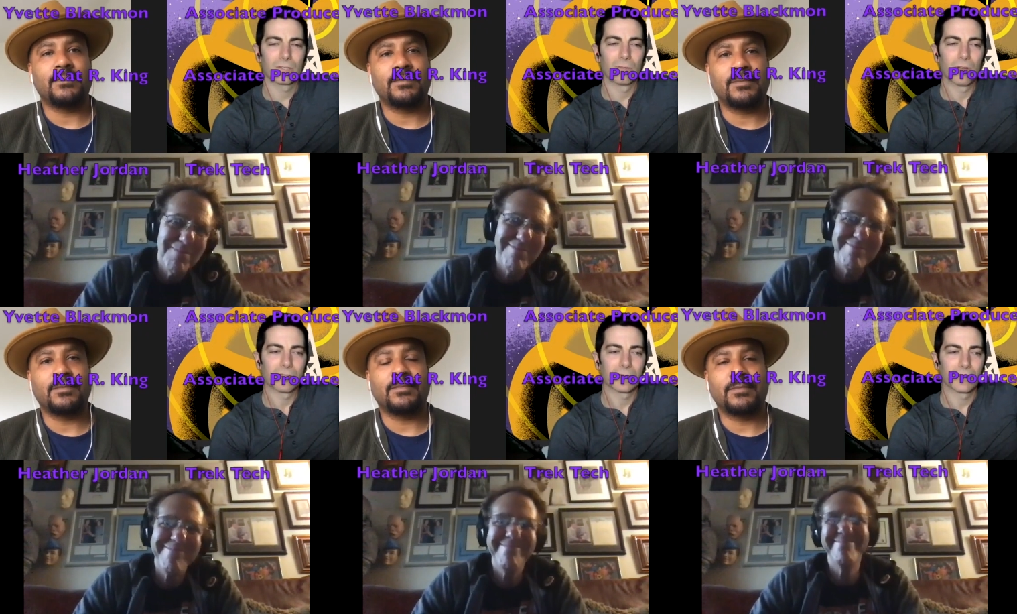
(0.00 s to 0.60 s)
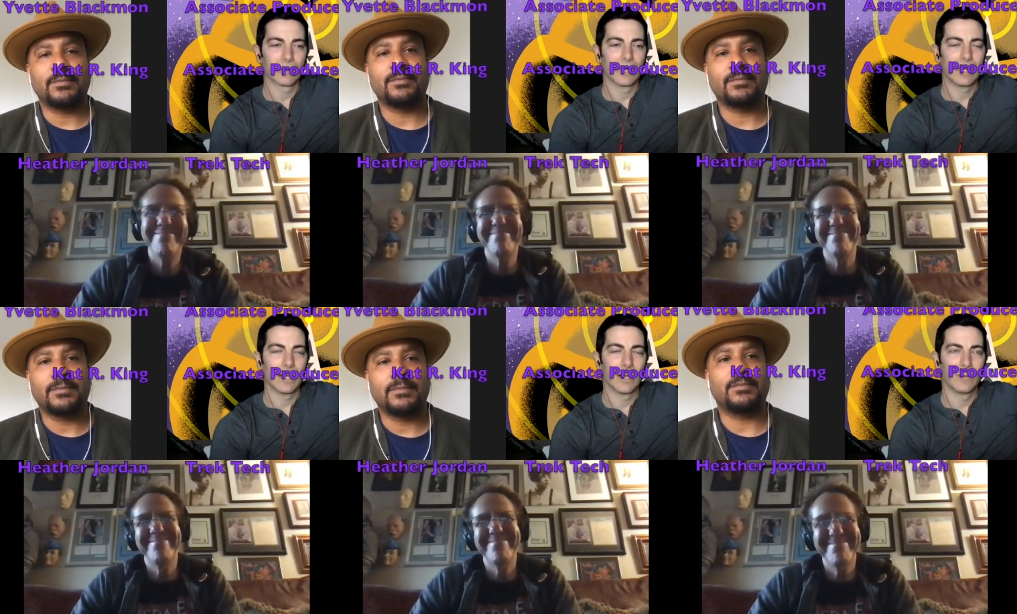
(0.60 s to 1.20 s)
Speaker 1: Marc
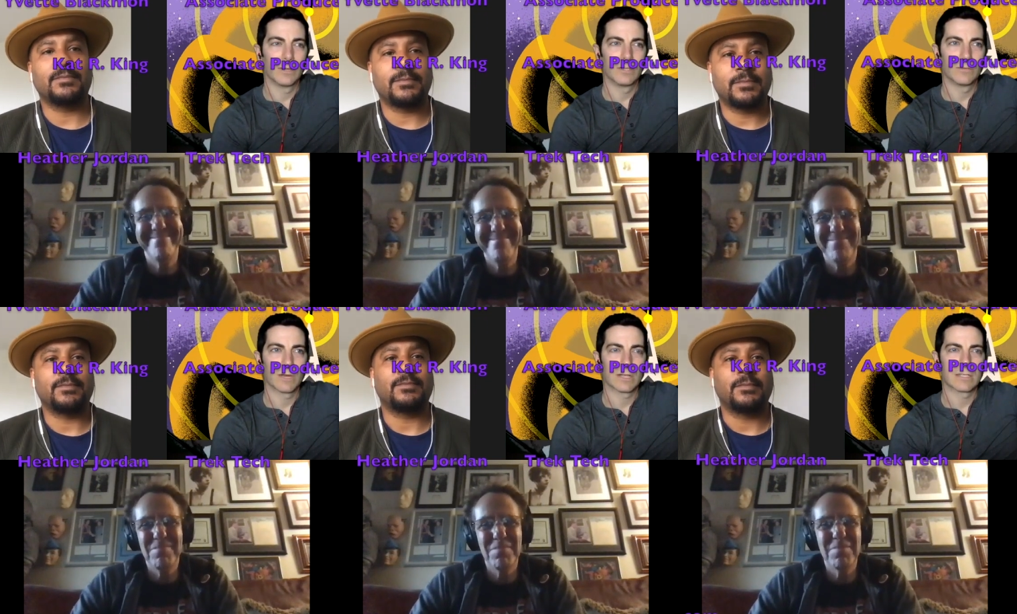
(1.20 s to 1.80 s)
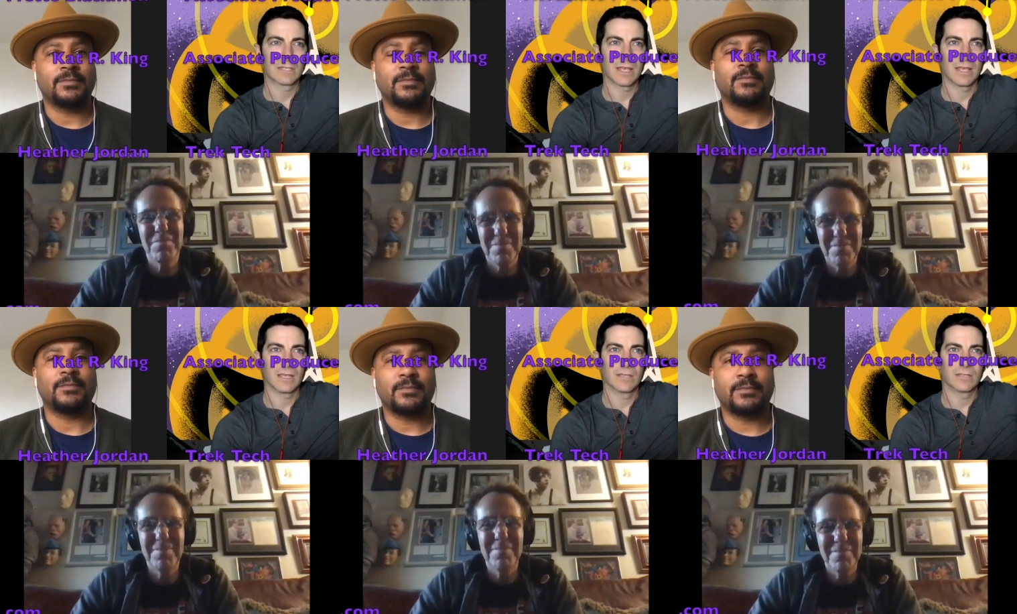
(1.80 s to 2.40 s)
Zicree. we do want to
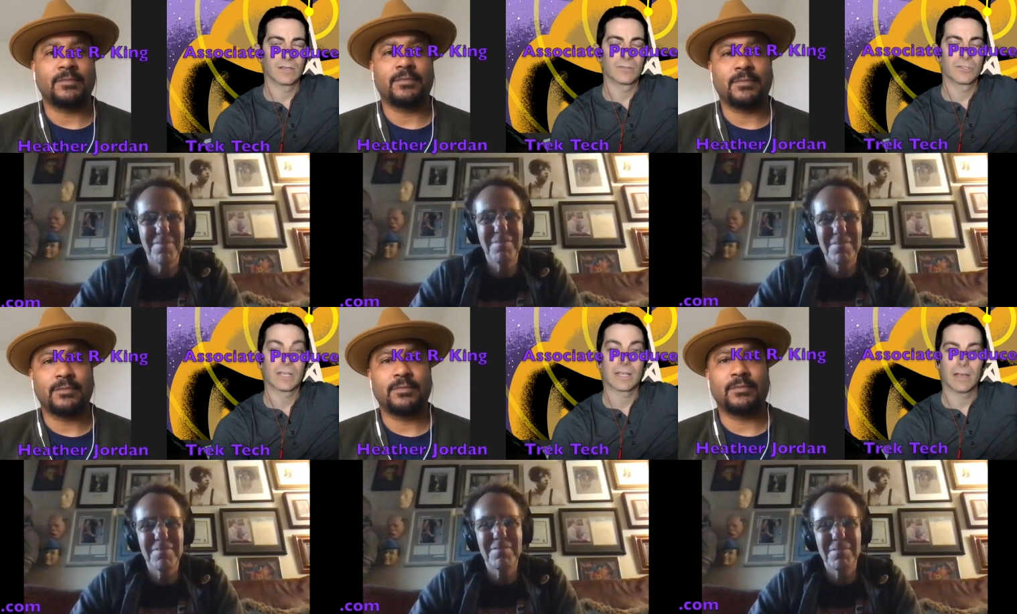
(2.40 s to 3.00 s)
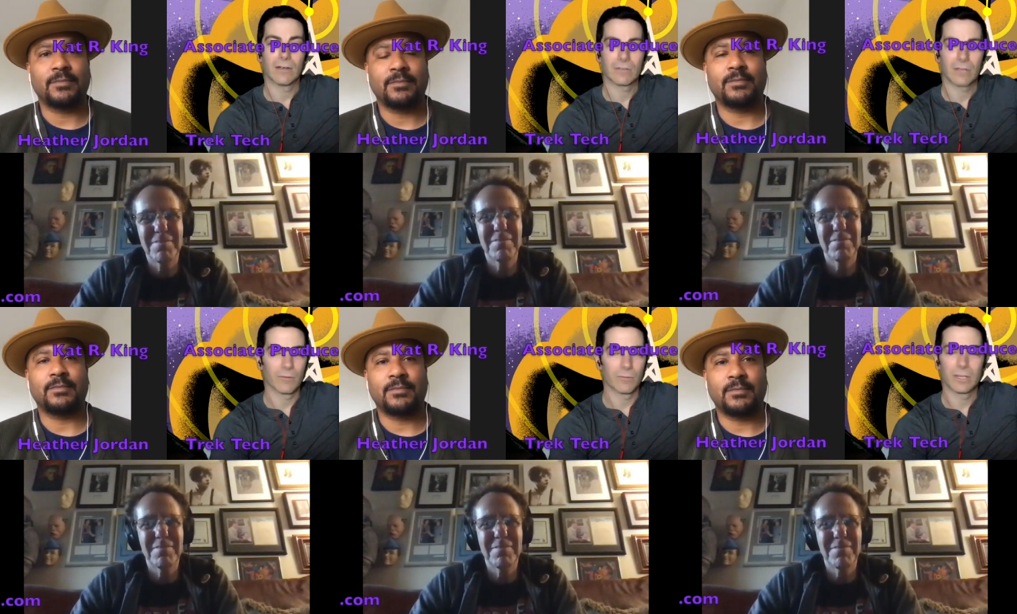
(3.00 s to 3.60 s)
say go check out,
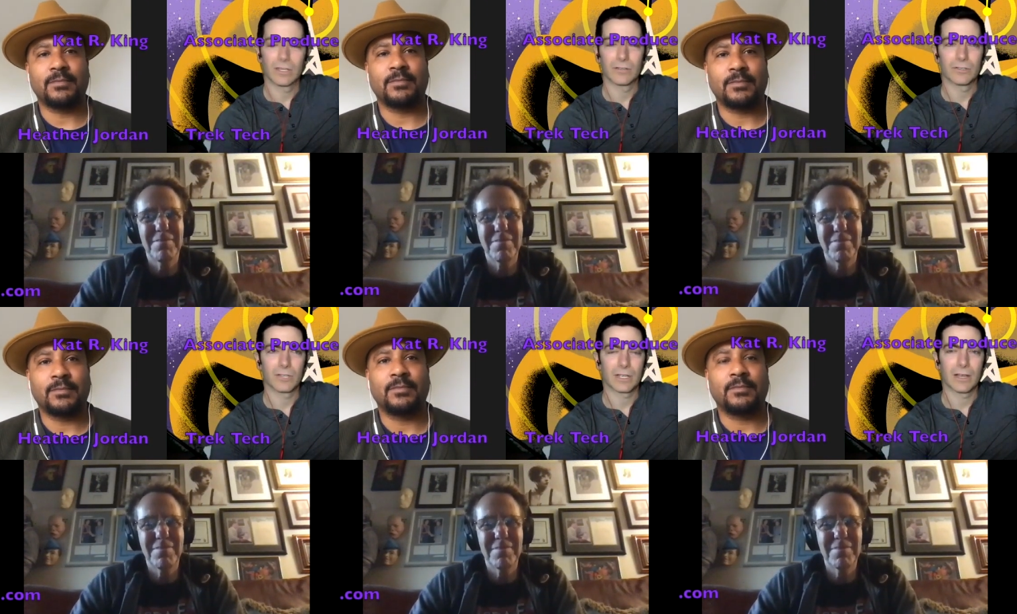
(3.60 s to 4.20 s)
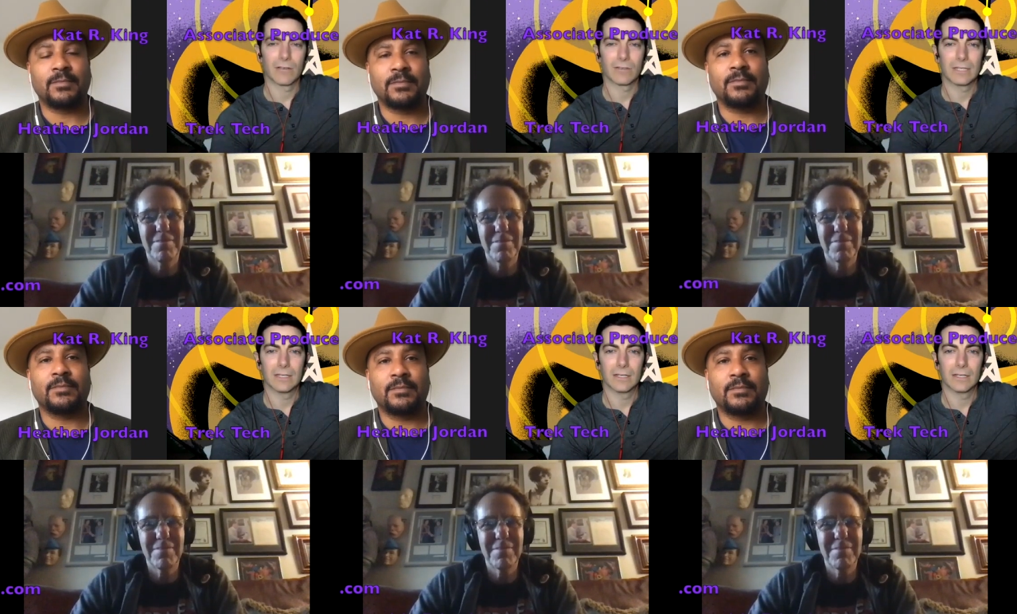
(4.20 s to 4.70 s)
everybody go check out the uh,